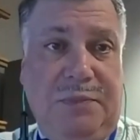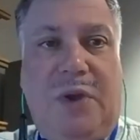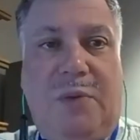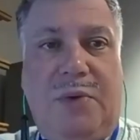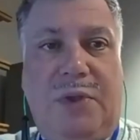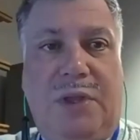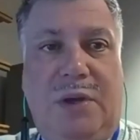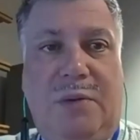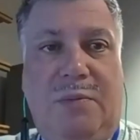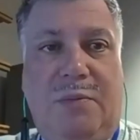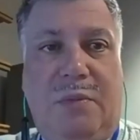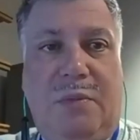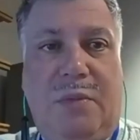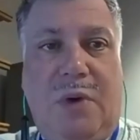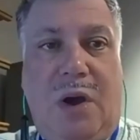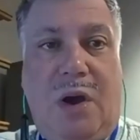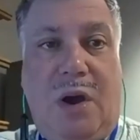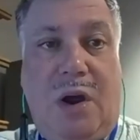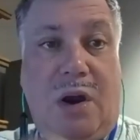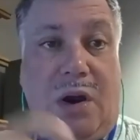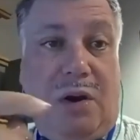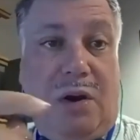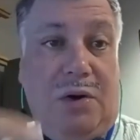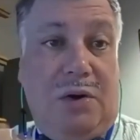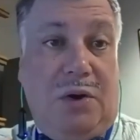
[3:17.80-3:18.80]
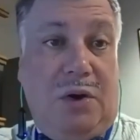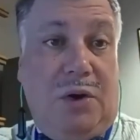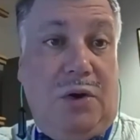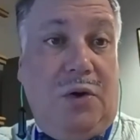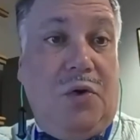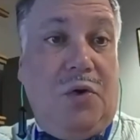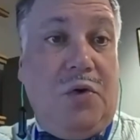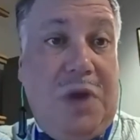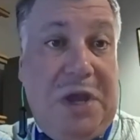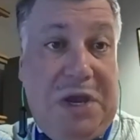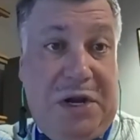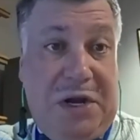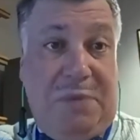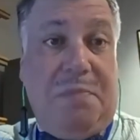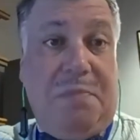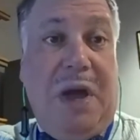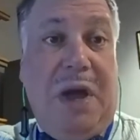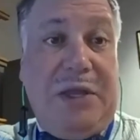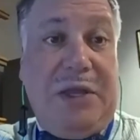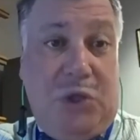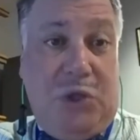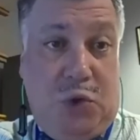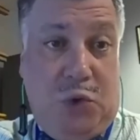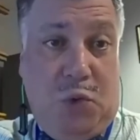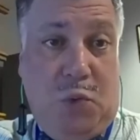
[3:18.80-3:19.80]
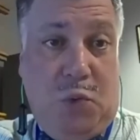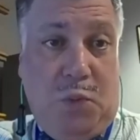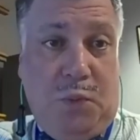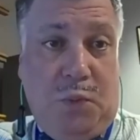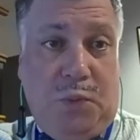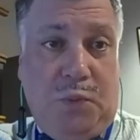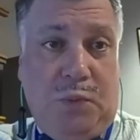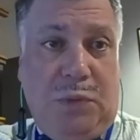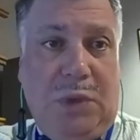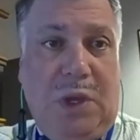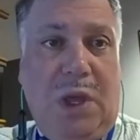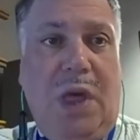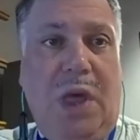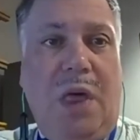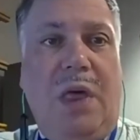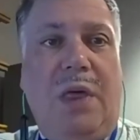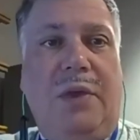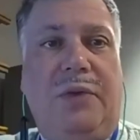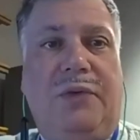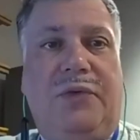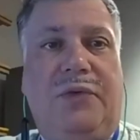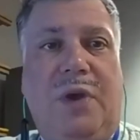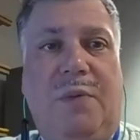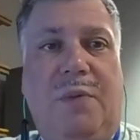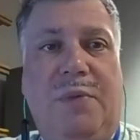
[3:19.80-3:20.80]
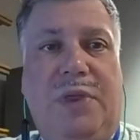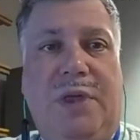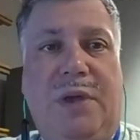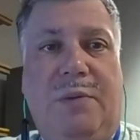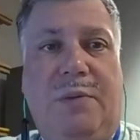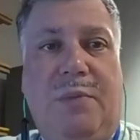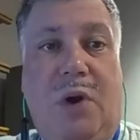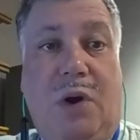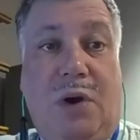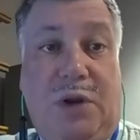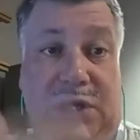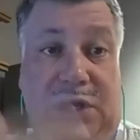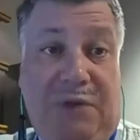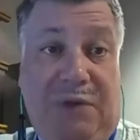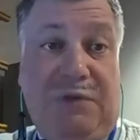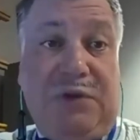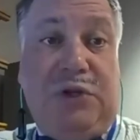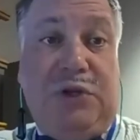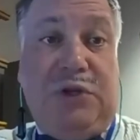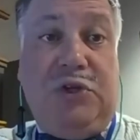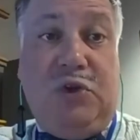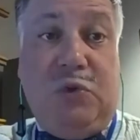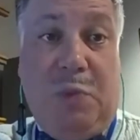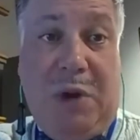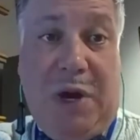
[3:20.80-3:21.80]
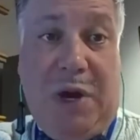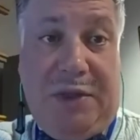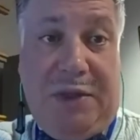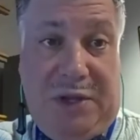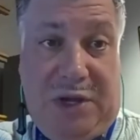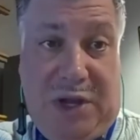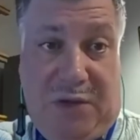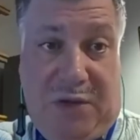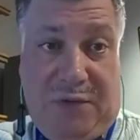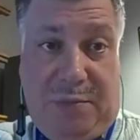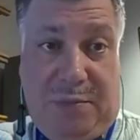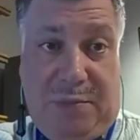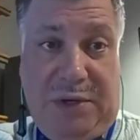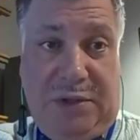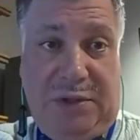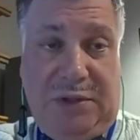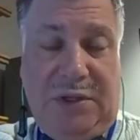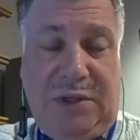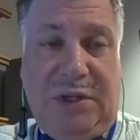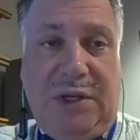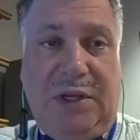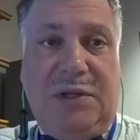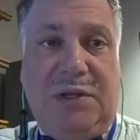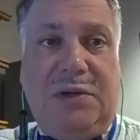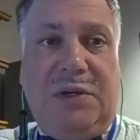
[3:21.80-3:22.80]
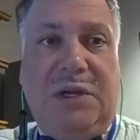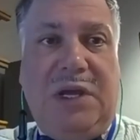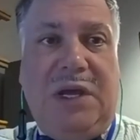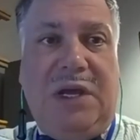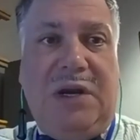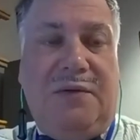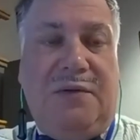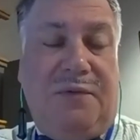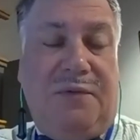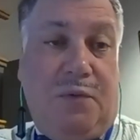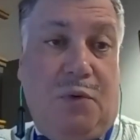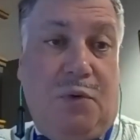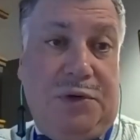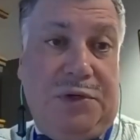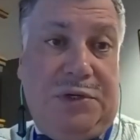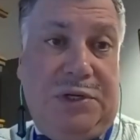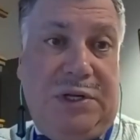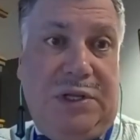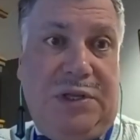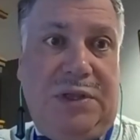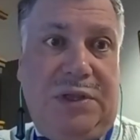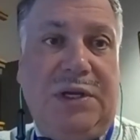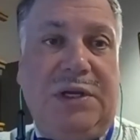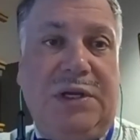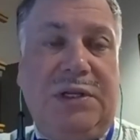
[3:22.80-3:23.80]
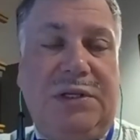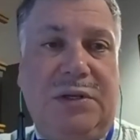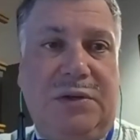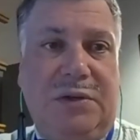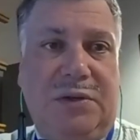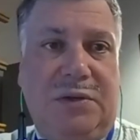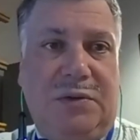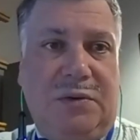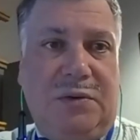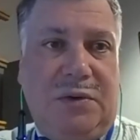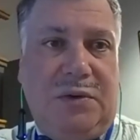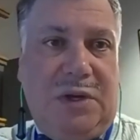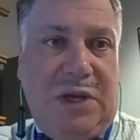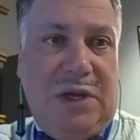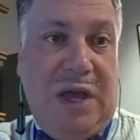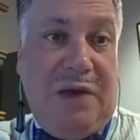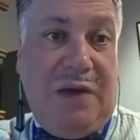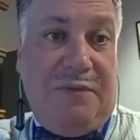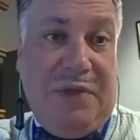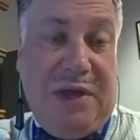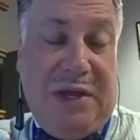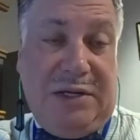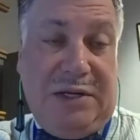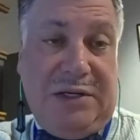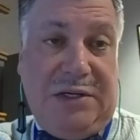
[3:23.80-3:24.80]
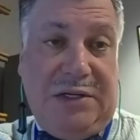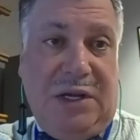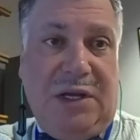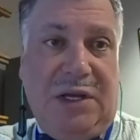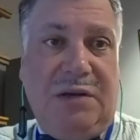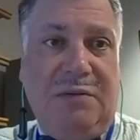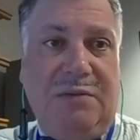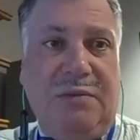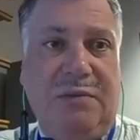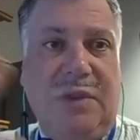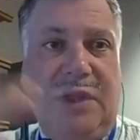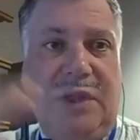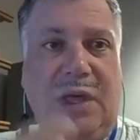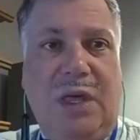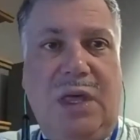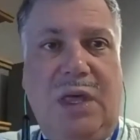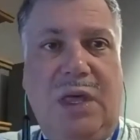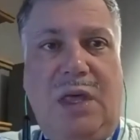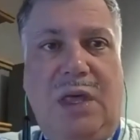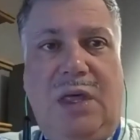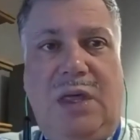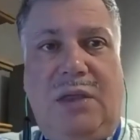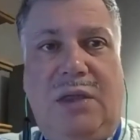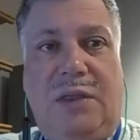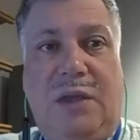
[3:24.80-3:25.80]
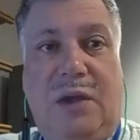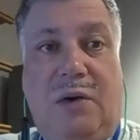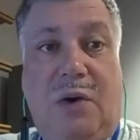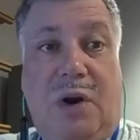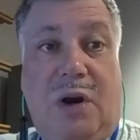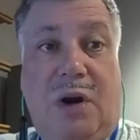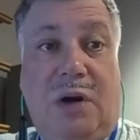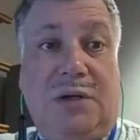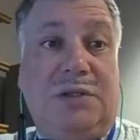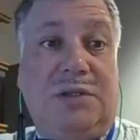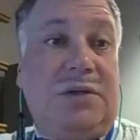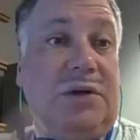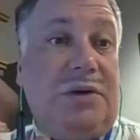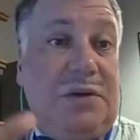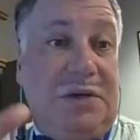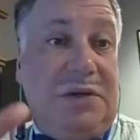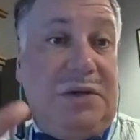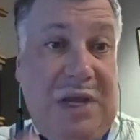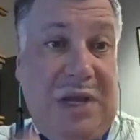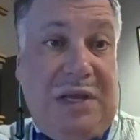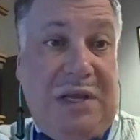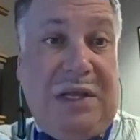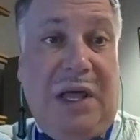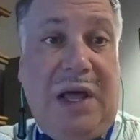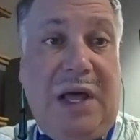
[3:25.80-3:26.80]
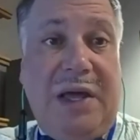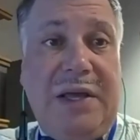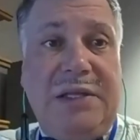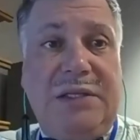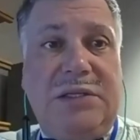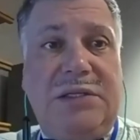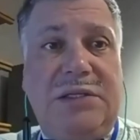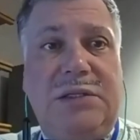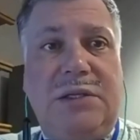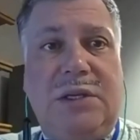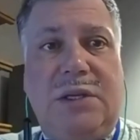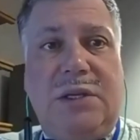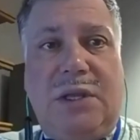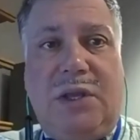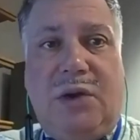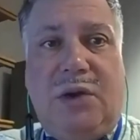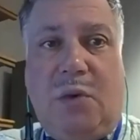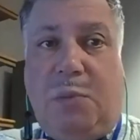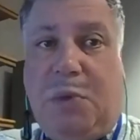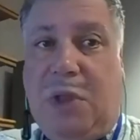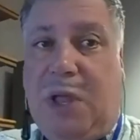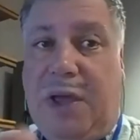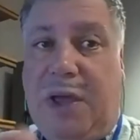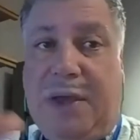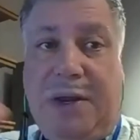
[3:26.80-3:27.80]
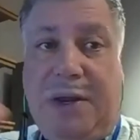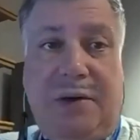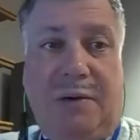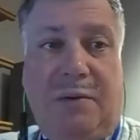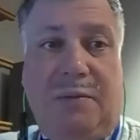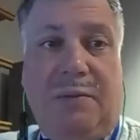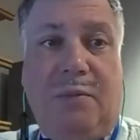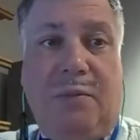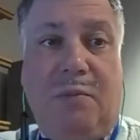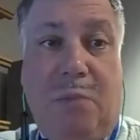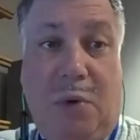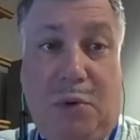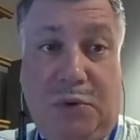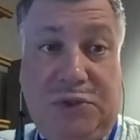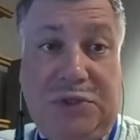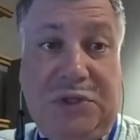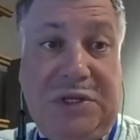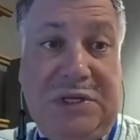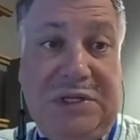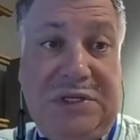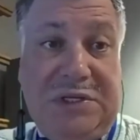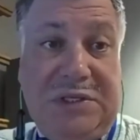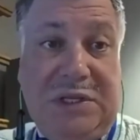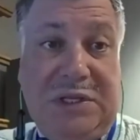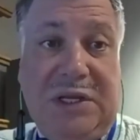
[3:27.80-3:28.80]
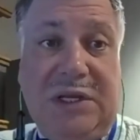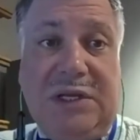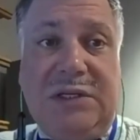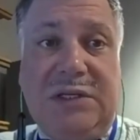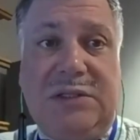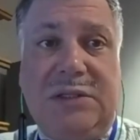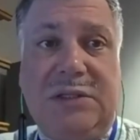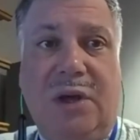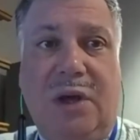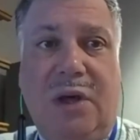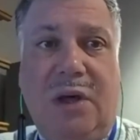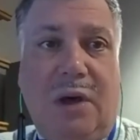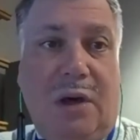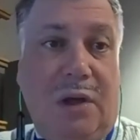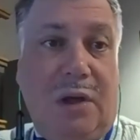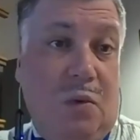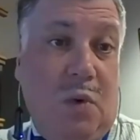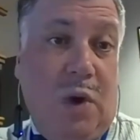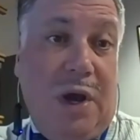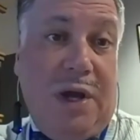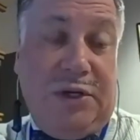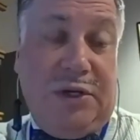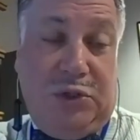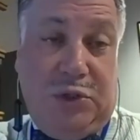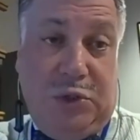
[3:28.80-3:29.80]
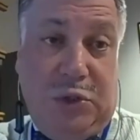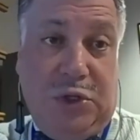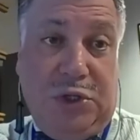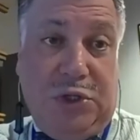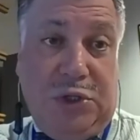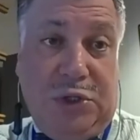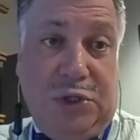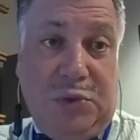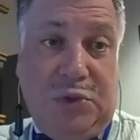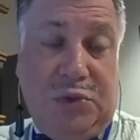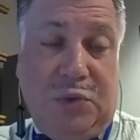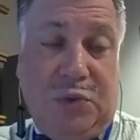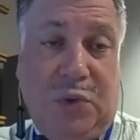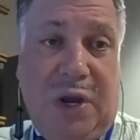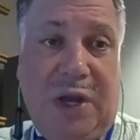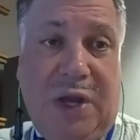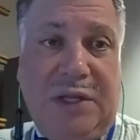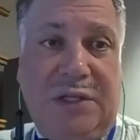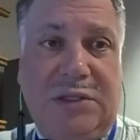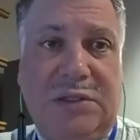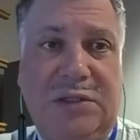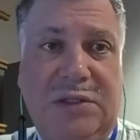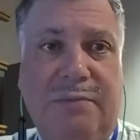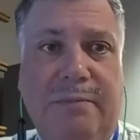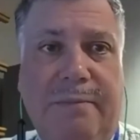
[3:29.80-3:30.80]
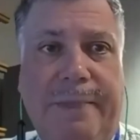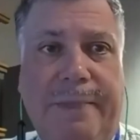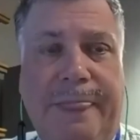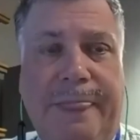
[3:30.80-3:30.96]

Some of them are created by you. Some of them are given to you by the government and you can't enforce anything until you have that done. There are certain deadlines that apply to most of these things, otherwise, you can lose rights.